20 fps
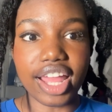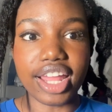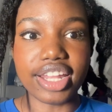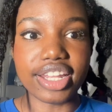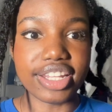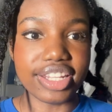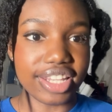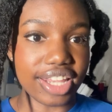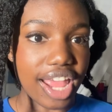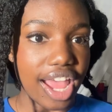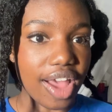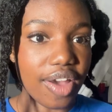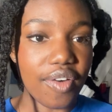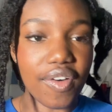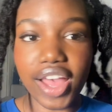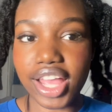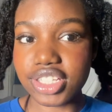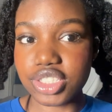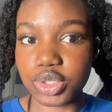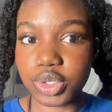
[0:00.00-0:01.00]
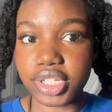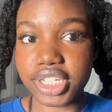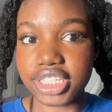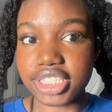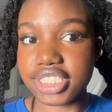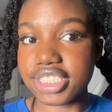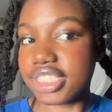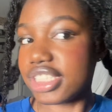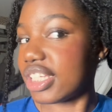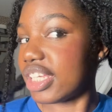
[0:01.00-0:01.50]
Now, as you can
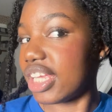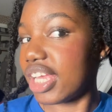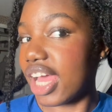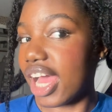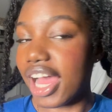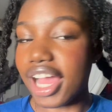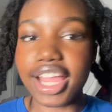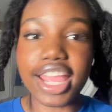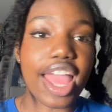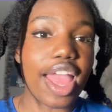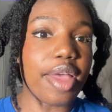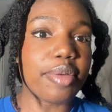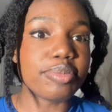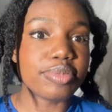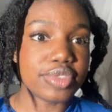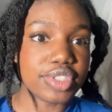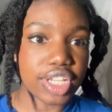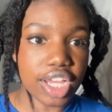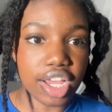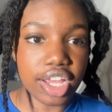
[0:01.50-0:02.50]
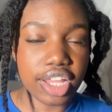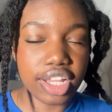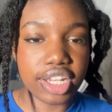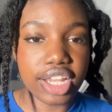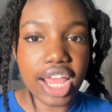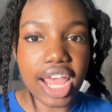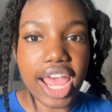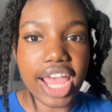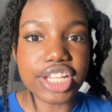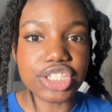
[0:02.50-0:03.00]
see, I am done.
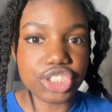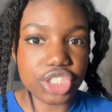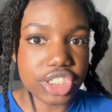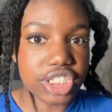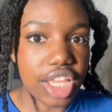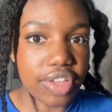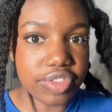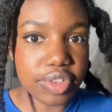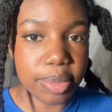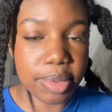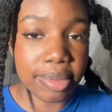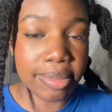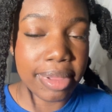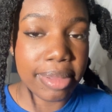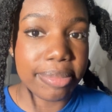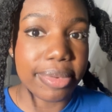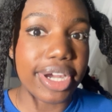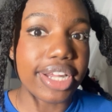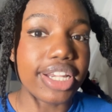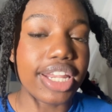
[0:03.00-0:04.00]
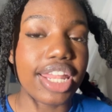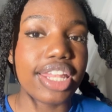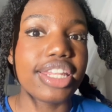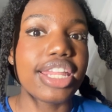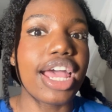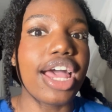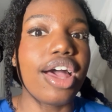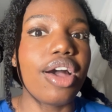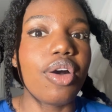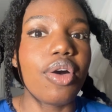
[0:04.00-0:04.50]
I just have to put my bonnet
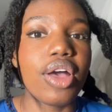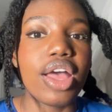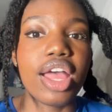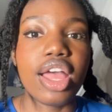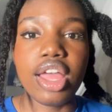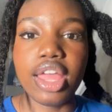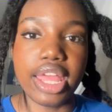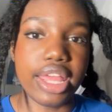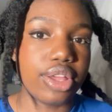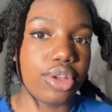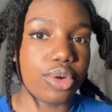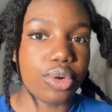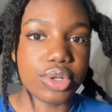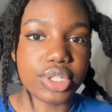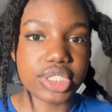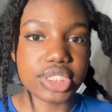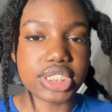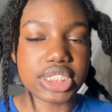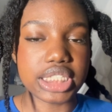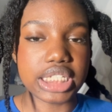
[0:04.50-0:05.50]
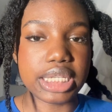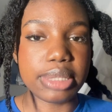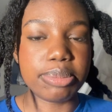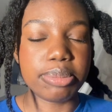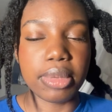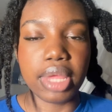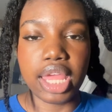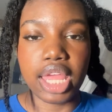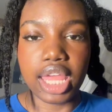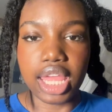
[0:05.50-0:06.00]
now and go to sleep,
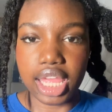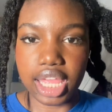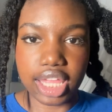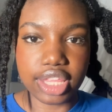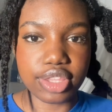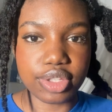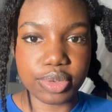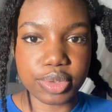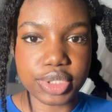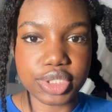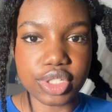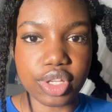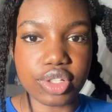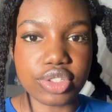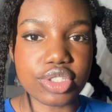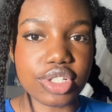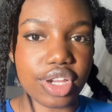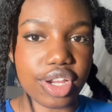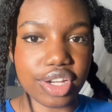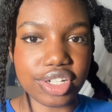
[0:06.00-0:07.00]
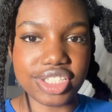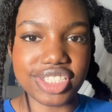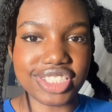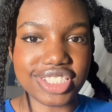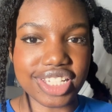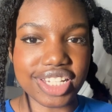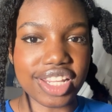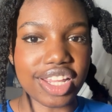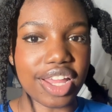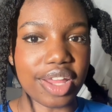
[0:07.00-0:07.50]
and the results are just
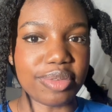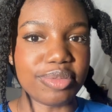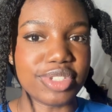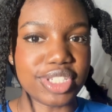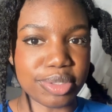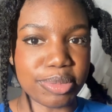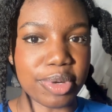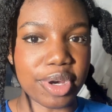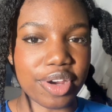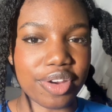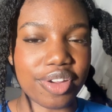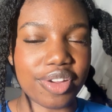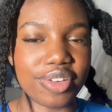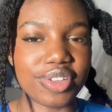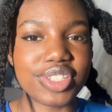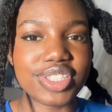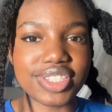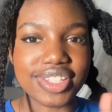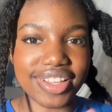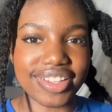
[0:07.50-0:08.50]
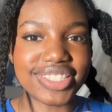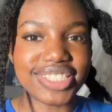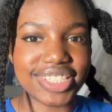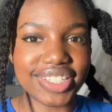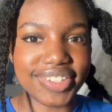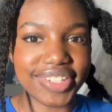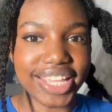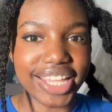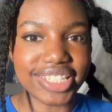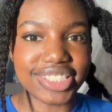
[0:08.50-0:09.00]
gonna come tomorrow. So I'll see
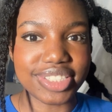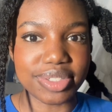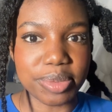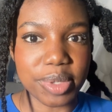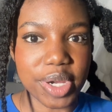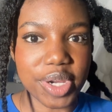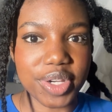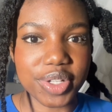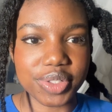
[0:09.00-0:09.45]
you guys tomorrow.